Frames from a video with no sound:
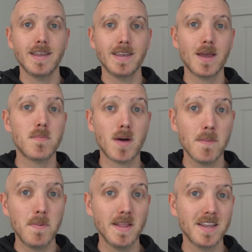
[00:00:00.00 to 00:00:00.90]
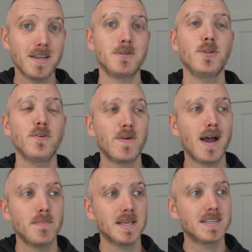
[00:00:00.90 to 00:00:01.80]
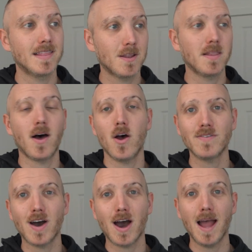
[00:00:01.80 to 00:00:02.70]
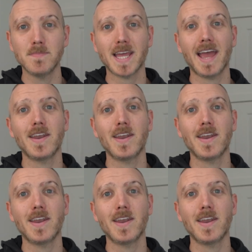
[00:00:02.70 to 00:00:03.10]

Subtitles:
Now, in my opinion, New Farm is a little overhyped and